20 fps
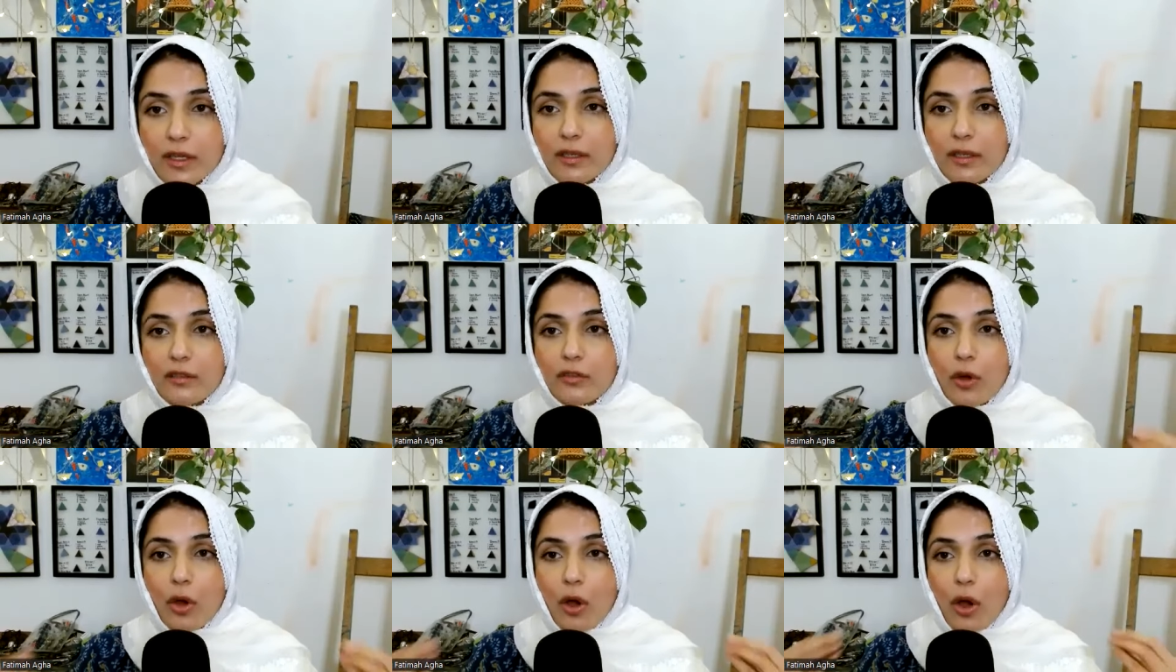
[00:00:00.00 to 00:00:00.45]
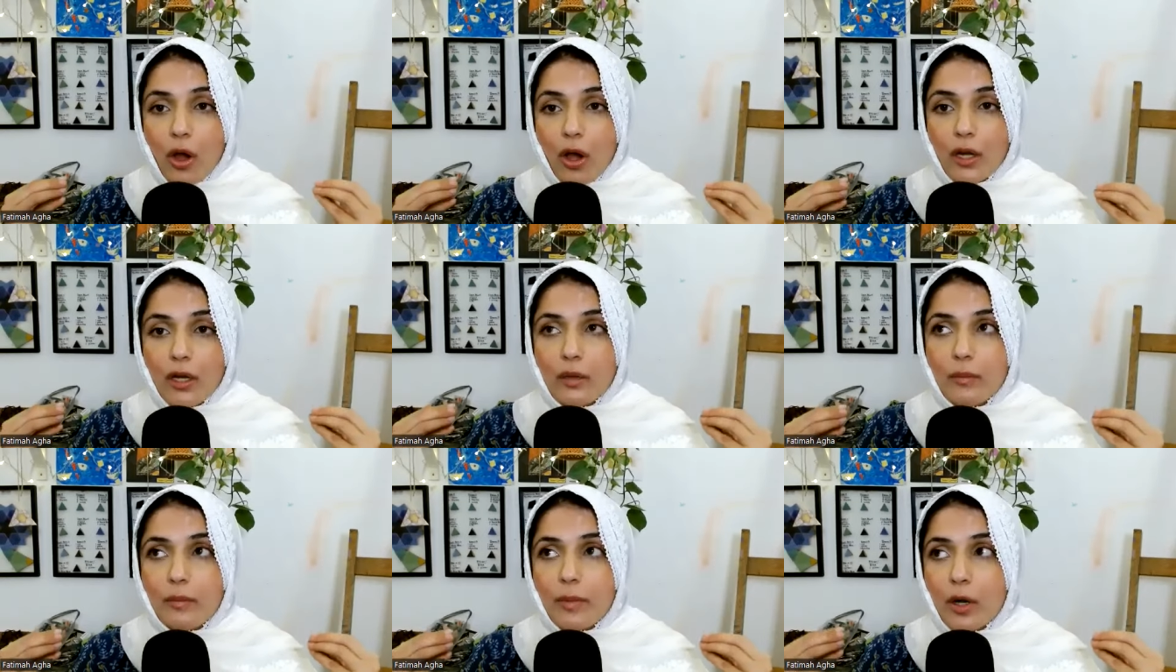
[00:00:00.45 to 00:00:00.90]
it is
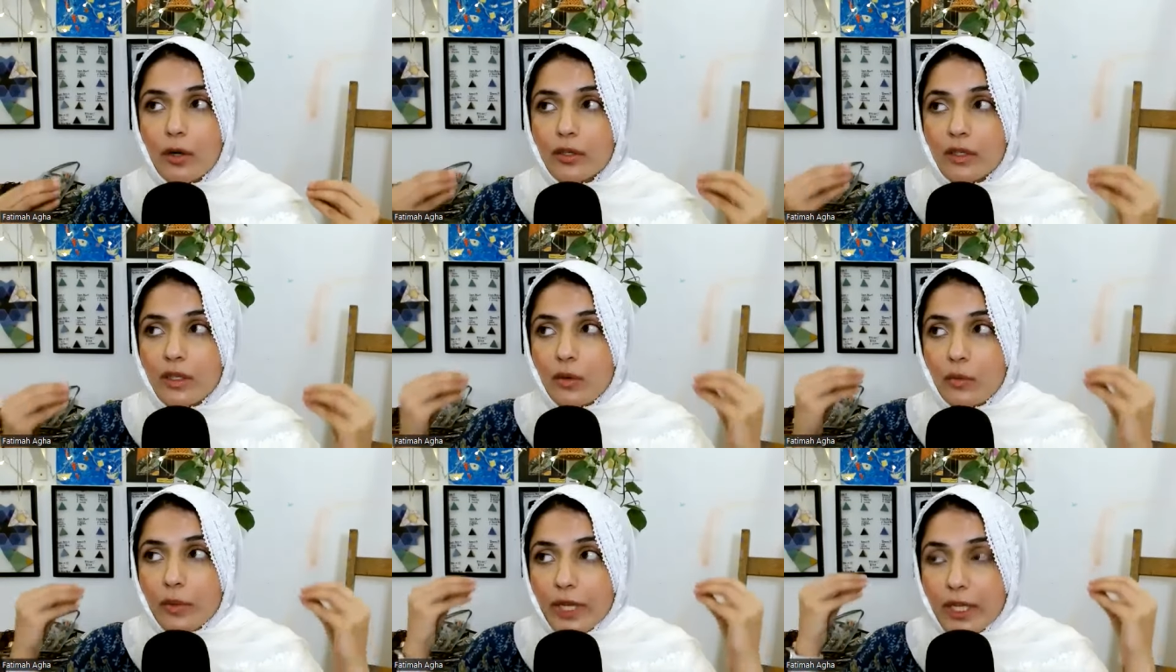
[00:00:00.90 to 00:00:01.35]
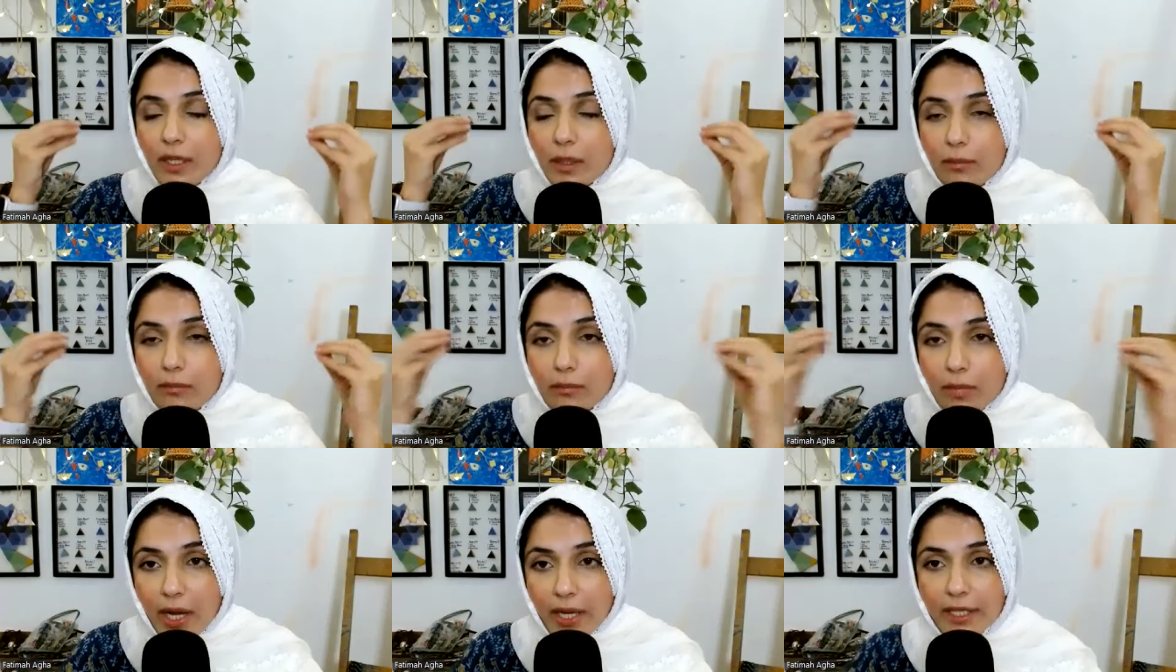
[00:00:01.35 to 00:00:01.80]
all about the way
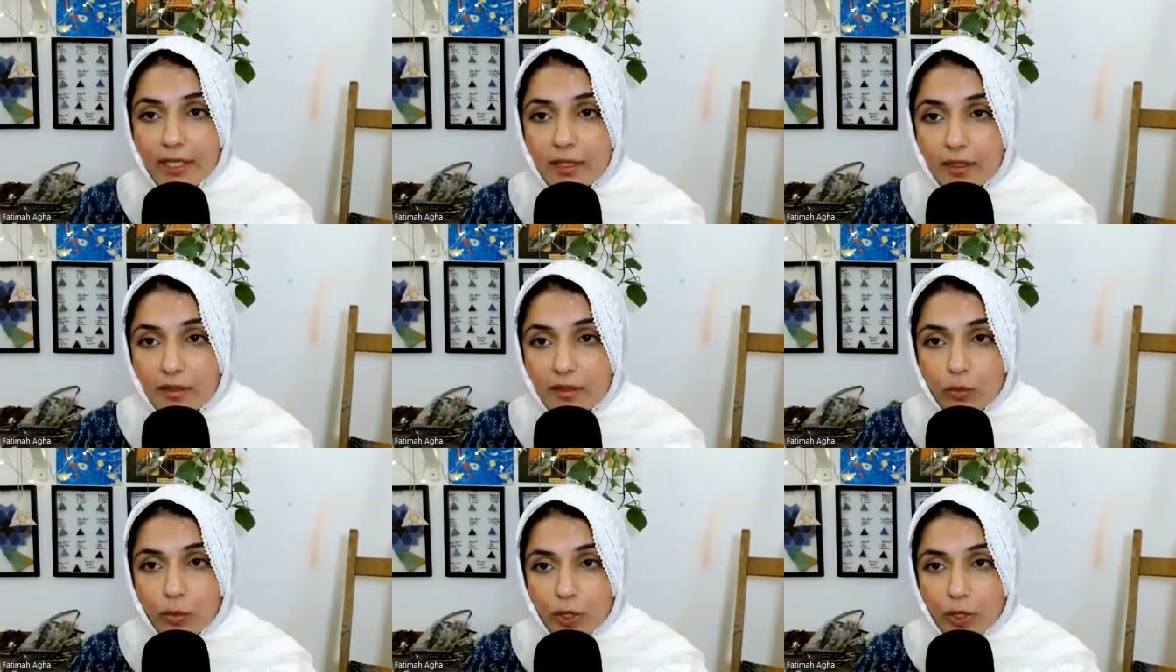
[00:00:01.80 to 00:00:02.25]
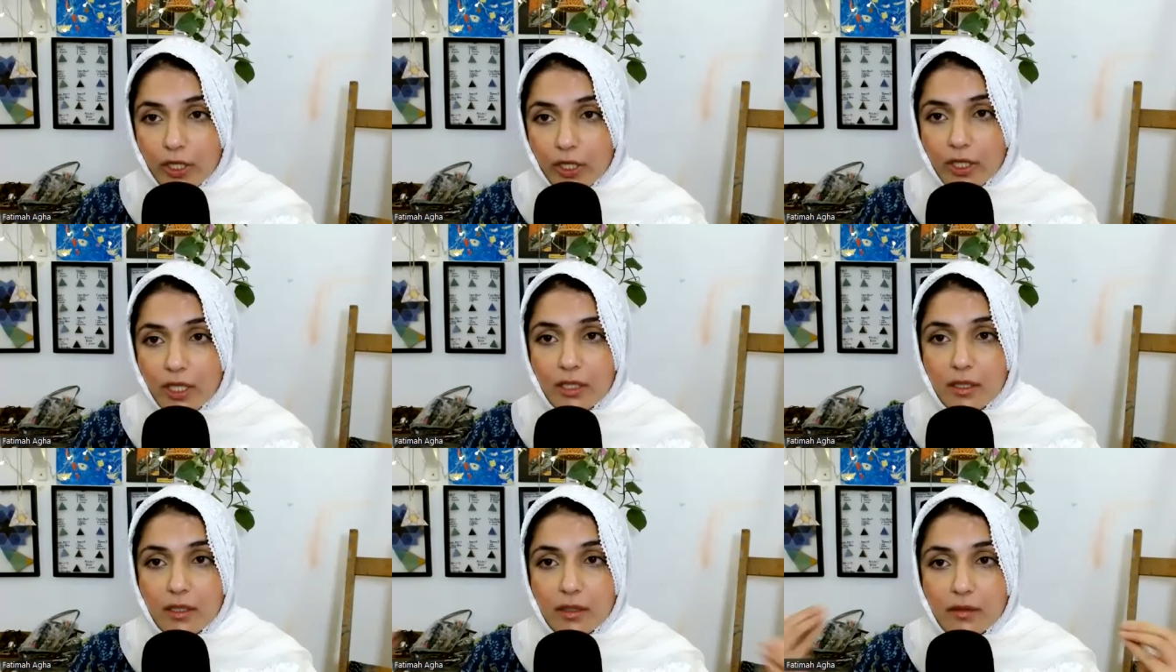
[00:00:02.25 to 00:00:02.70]
the mind is working,